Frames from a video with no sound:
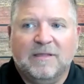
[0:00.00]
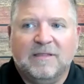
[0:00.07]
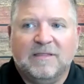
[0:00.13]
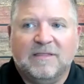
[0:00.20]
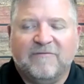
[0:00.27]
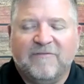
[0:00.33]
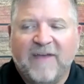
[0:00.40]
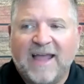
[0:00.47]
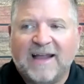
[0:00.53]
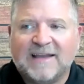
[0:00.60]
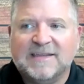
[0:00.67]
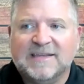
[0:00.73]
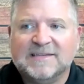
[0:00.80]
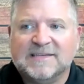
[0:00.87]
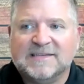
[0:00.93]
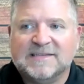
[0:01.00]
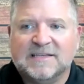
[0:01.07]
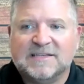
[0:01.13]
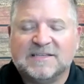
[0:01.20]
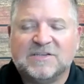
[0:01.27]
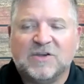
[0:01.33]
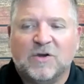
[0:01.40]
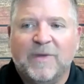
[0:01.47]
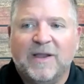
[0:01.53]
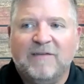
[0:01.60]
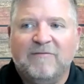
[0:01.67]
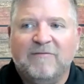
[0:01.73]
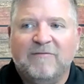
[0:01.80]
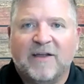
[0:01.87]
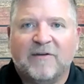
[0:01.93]
the fact is that so
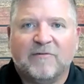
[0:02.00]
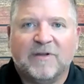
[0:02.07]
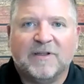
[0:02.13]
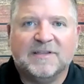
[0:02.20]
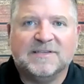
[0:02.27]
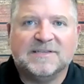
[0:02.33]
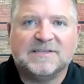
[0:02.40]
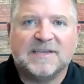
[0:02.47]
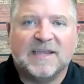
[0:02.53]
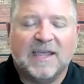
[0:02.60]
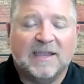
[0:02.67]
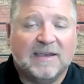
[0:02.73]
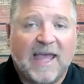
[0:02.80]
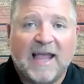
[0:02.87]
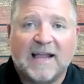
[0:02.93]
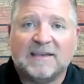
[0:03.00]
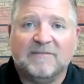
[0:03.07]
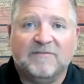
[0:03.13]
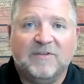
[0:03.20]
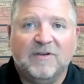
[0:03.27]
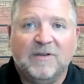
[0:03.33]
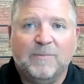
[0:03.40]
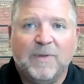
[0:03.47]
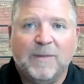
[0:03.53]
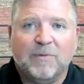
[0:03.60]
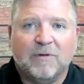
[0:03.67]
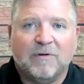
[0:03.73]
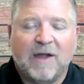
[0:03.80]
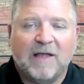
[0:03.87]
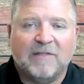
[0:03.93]
many veterans and active duty
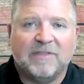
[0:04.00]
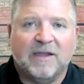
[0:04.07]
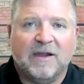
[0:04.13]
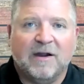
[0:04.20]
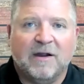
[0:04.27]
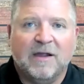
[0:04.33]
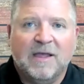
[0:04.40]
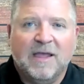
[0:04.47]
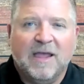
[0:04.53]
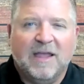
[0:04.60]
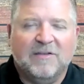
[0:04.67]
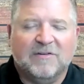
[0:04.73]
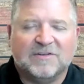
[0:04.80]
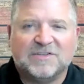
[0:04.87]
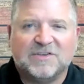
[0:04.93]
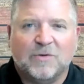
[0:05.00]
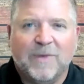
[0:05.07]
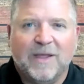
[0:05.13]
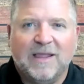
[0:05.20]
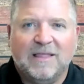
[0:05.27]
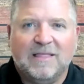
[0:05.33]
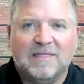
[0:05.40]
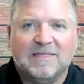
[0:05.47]
people are out there, and there's so many